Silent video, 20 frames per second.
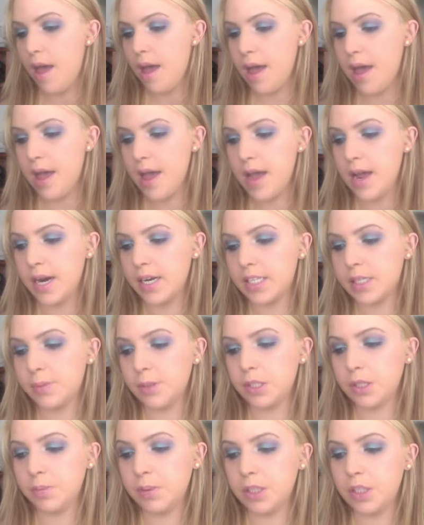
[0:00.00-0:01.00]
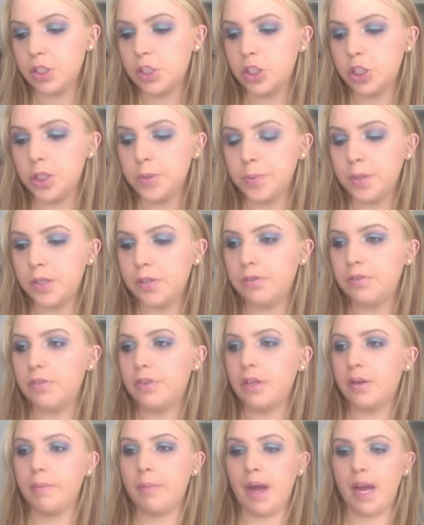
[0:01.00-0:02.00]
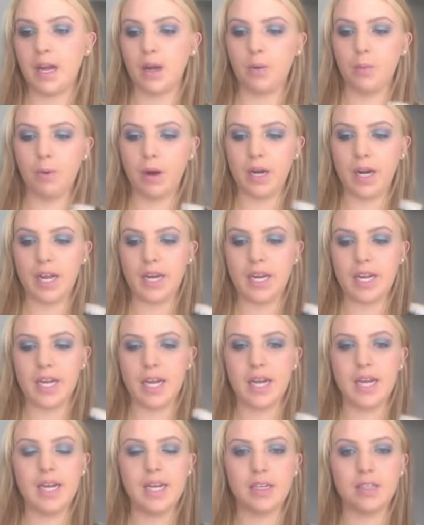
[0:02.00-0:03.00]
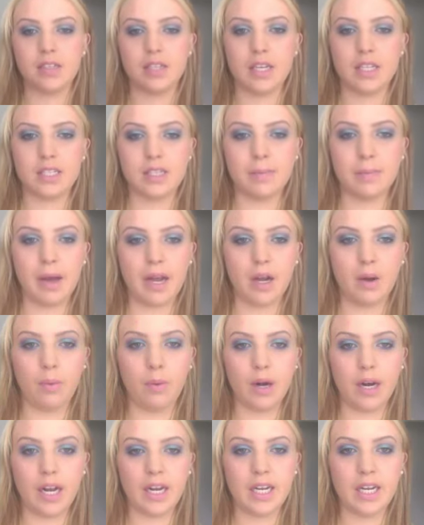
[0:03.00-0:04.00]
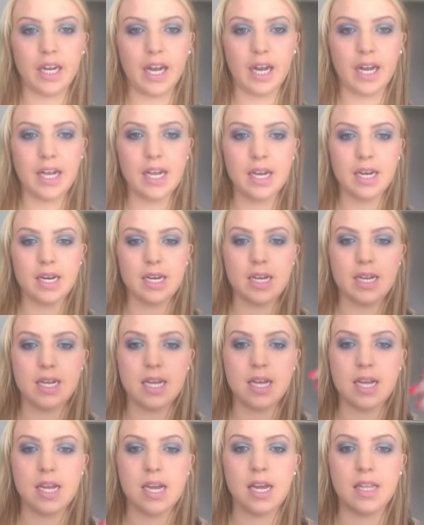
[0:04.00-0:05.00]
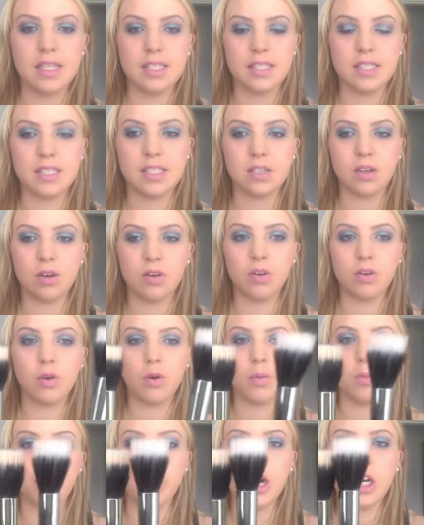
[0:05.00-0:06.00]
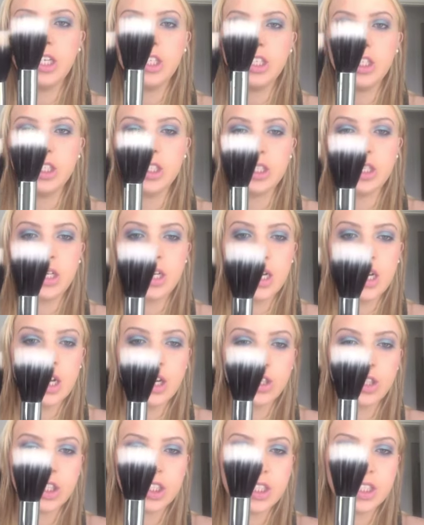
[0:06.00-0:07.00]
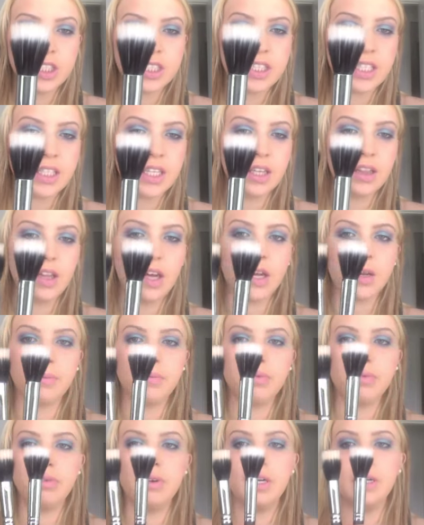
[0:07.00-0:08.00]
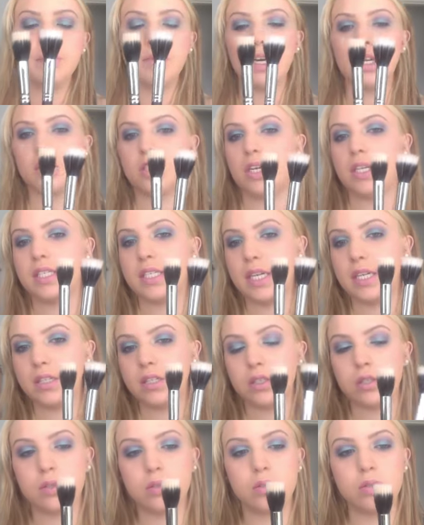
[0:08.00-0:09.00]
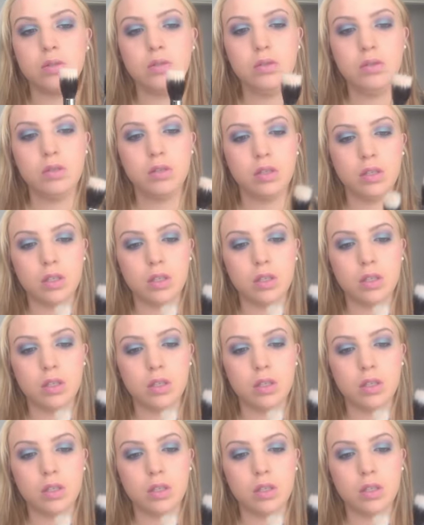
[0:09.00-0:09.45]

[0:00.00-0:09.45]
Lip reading: And it's supposed to be the dupe of the MAC 188, so that's the MAC 188, and this is the Enkore brush. So as you can see, they're like pretty much identical.